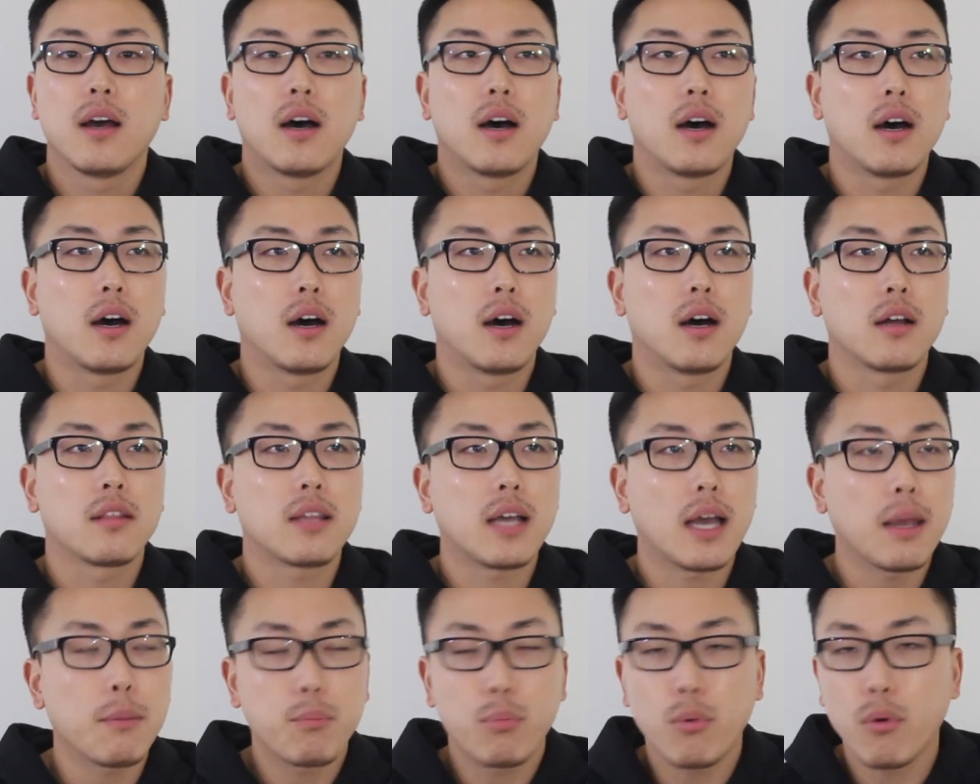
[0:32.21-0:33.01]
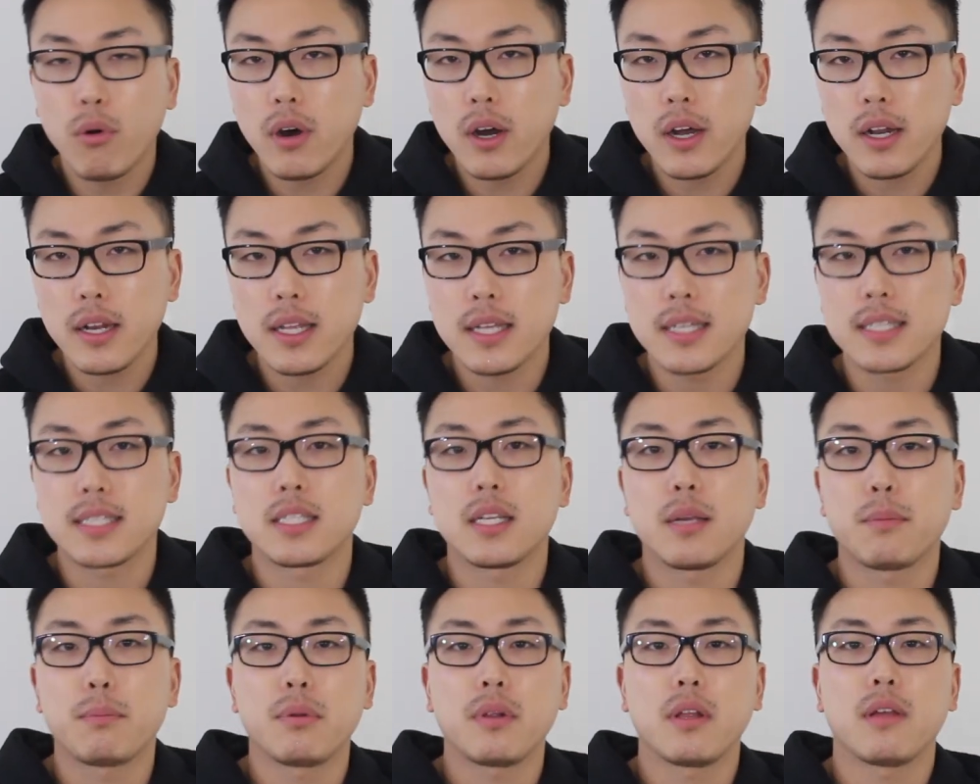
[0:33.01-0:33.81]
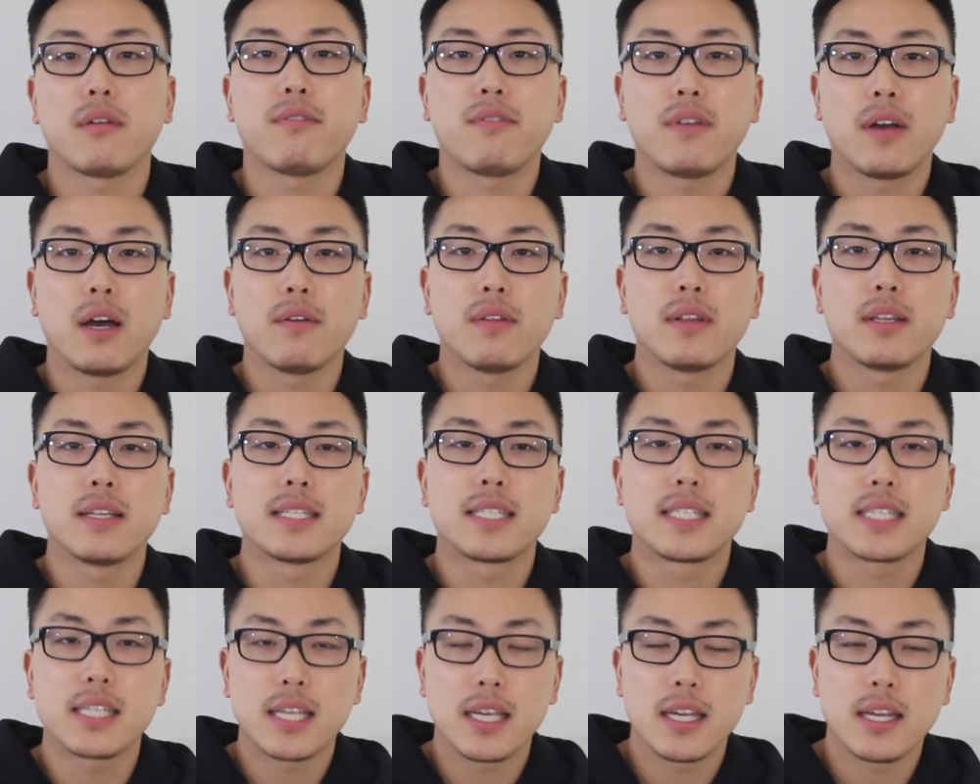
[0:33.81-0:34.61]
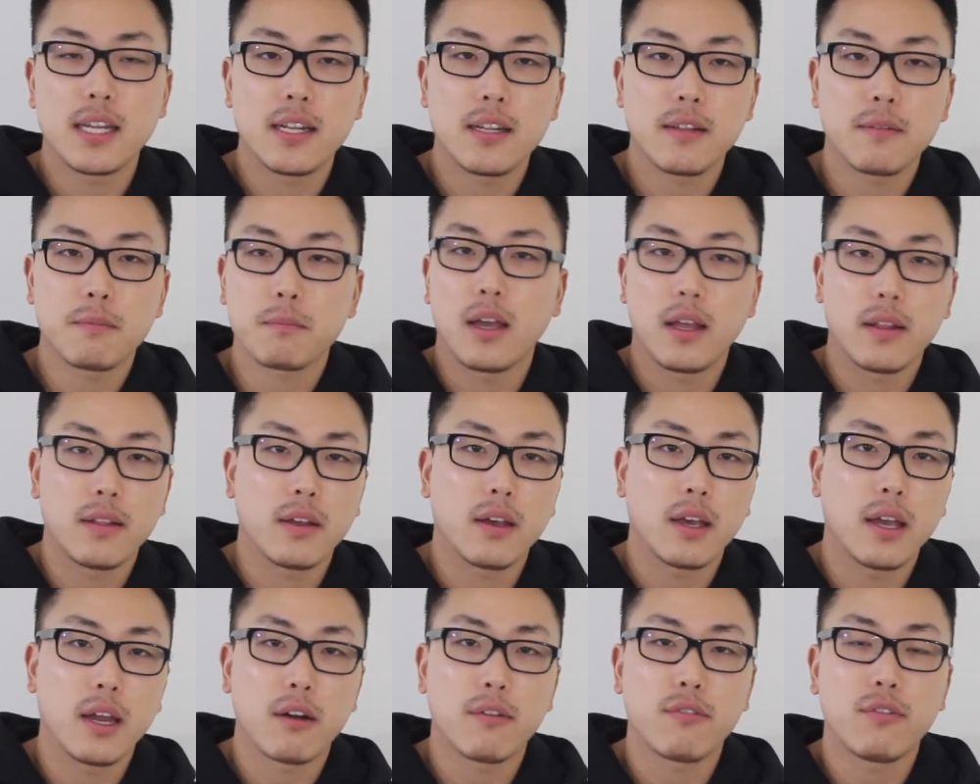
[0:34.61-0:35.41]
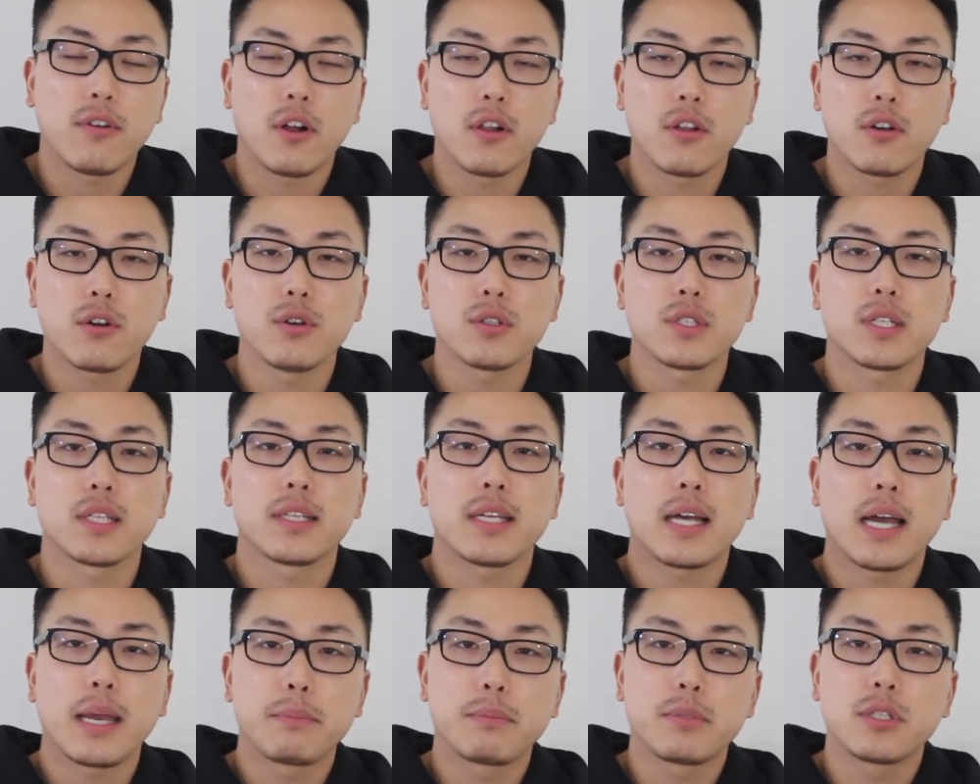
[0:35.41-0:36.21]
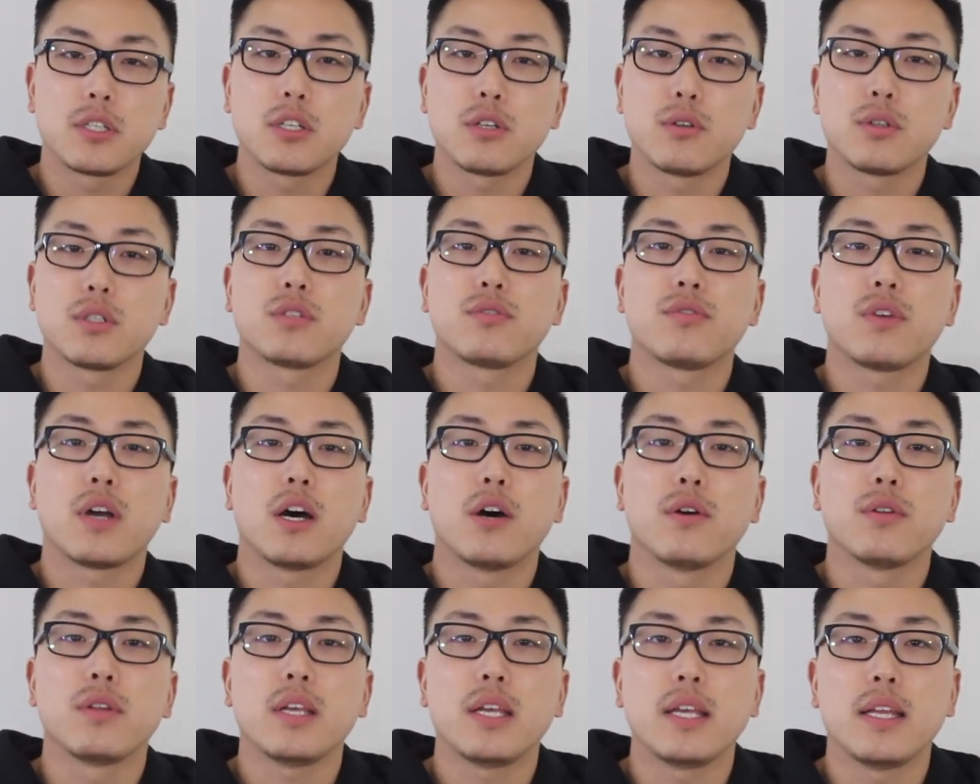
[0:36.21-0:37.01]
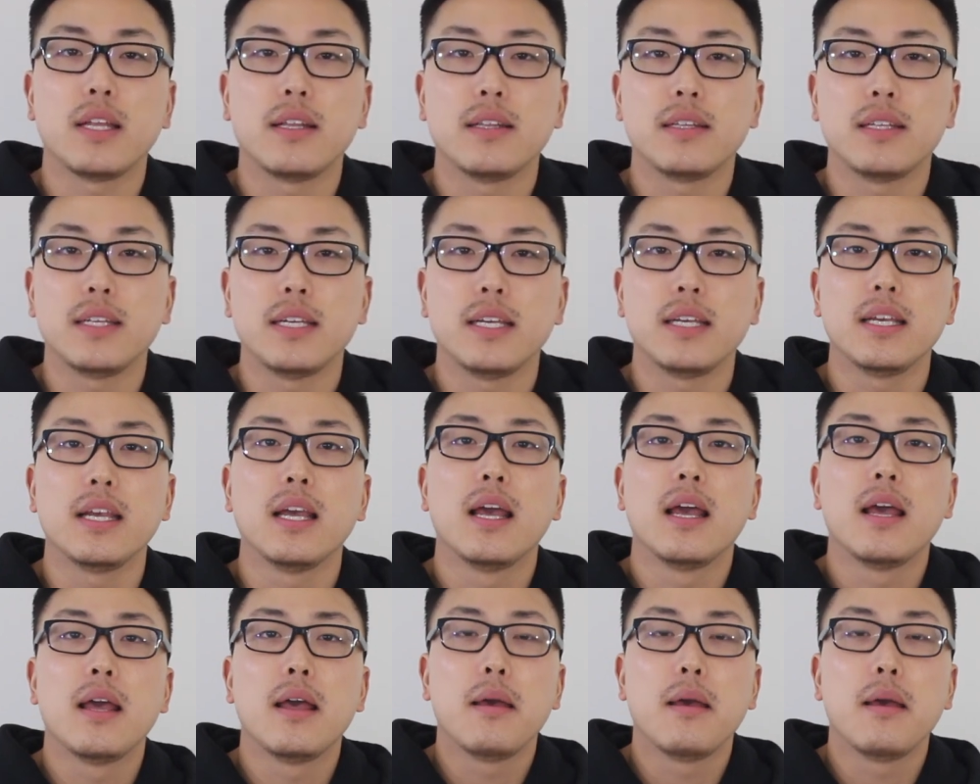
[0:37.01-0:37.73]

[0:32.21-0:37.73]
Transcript: Uh, type 1 is typically found in the skin and the hair follicles, and type 2 is found in the